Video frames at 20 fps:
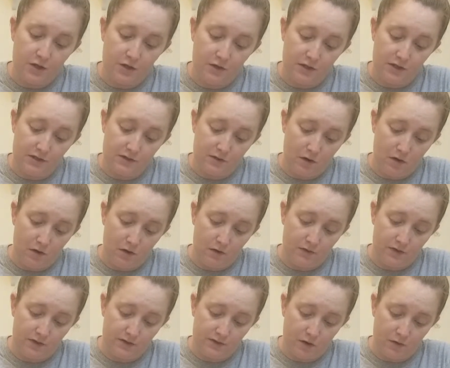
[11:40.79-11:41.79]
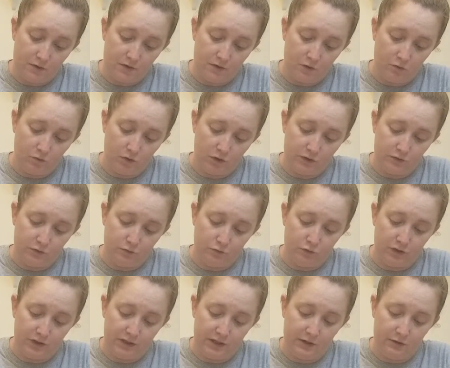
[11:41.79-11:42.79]
these this also works
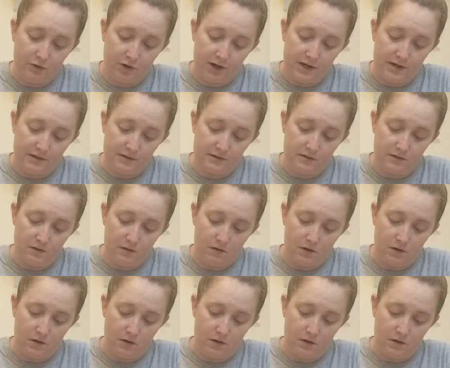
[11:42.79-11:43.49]
really great